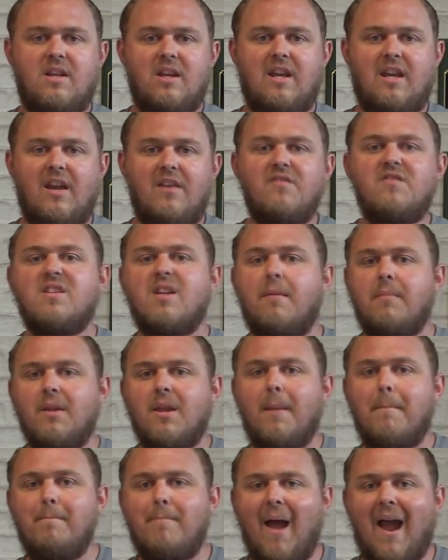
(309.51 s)
give some of
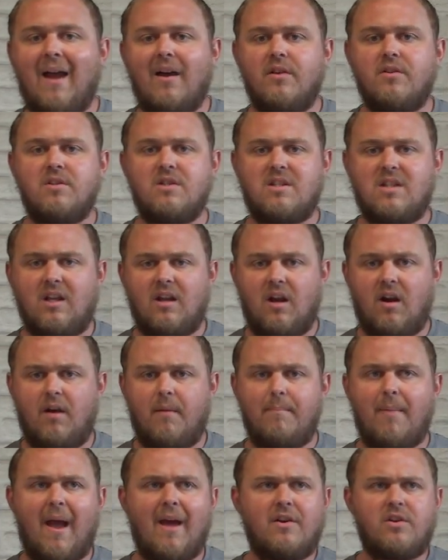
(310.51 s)
the
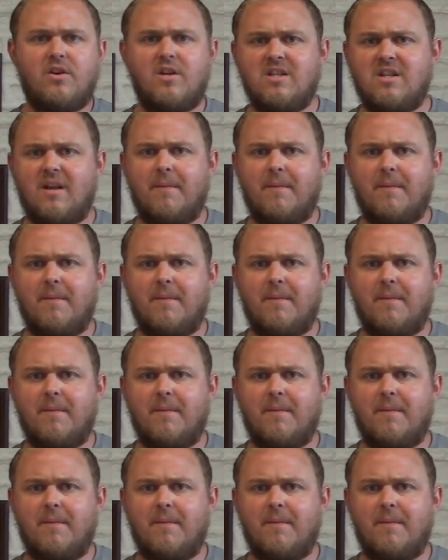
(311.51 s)
boundaries